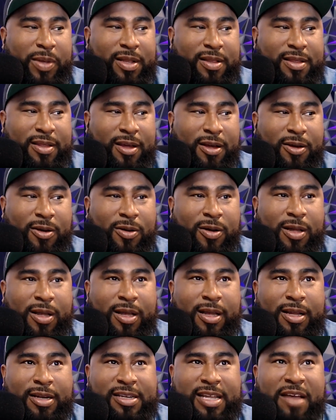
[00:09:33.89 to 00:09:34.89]
And so
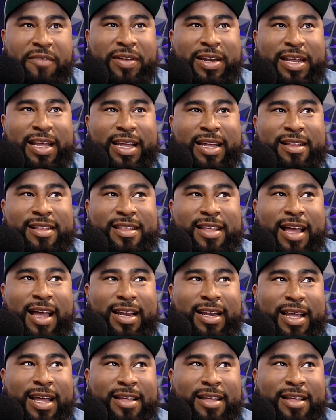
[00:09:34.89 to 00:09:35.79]
do you have any insight